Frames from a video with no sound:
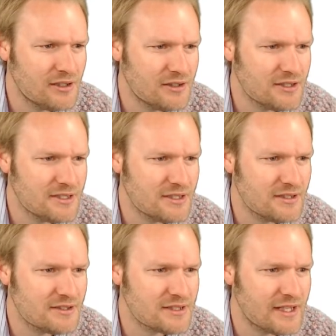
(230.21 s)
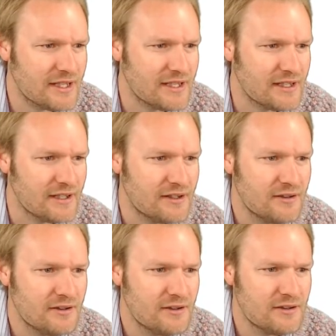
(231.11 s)
this is a
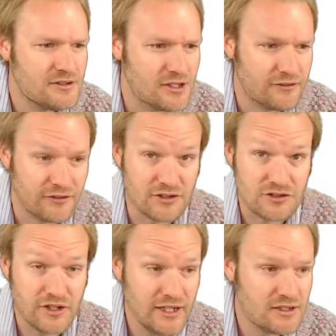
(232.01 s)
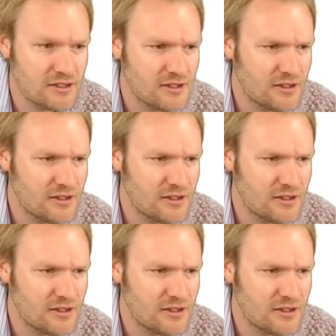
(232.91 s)
difference, right?